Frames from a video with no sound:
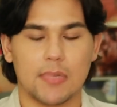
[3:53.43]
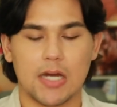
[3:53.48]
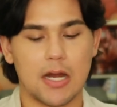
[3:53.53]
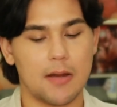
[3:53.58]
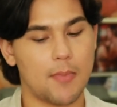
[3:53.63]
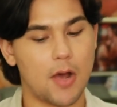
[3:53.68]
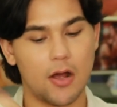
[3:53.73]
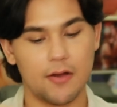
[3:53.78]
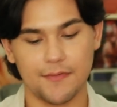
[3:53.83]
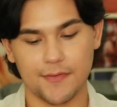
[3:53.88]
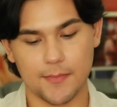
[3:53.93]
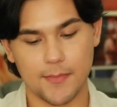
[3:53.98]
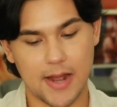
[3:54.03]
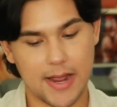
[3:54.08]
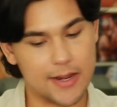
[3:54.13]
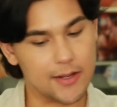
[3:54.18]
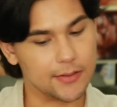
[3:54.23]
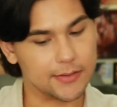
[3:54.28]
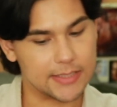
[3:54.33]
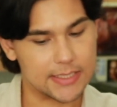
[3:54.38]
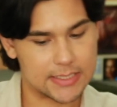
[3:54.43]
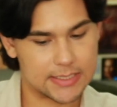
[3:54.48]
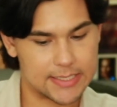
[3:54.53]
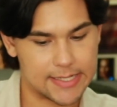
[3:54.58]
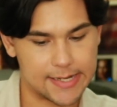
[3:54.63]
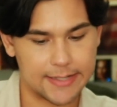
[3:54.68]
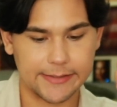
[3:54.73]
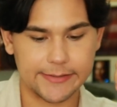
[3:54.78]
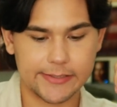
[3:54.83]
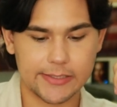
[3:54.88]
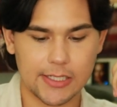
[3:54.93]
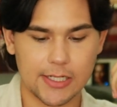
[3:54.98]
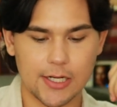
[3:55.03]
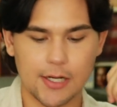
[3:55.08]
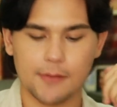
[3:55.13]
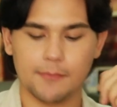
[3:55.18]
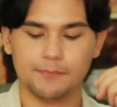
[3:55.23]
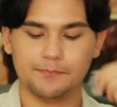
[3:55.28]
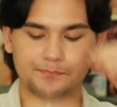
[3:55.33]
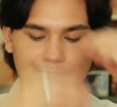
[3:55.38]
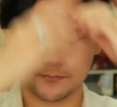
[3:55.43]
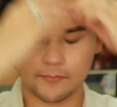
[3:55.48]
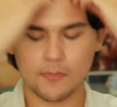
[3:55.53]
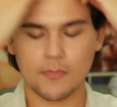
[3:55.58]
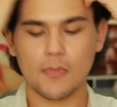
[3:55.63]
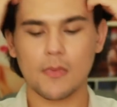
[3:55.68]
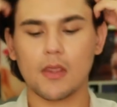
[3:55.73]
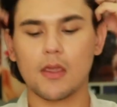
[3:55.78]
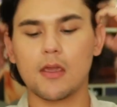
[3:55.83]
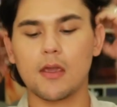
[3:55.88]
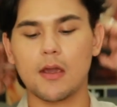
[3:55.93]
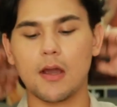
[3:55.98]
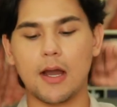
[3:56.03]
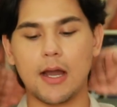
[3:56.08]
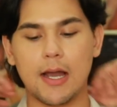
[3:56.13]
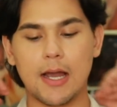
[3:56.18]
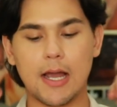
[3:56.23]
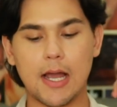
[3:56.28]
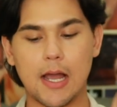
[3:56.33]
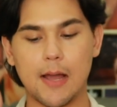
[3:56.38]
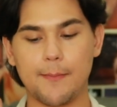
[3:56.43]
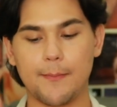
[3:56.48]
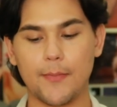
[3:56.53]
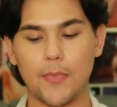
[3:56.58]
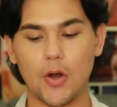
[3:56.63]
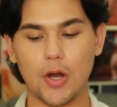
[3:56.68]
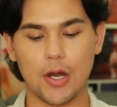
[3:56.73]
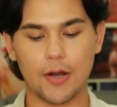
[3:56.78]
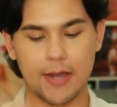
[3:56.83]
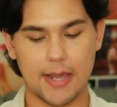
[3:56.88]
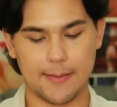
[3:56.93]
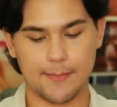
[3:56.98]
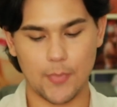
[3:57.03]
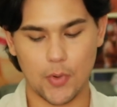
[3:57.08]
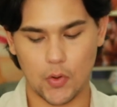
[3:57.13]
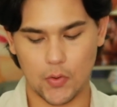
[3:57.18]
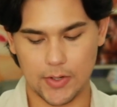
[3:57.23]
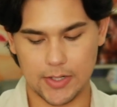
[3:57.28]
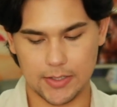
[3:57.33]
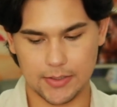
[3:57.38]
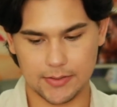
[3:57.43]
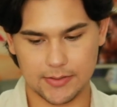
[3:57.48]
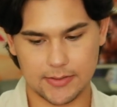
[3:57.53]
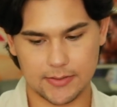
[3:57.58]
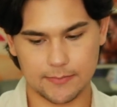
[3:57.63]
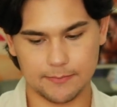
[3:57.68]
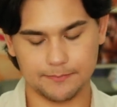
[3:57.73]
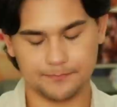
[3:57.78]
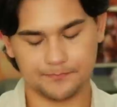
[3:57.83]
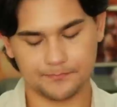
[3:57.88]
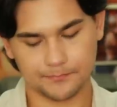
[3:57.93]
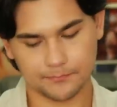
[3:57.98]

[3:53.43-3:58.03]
I'm all for mild these days, you know? Um, okay, oils.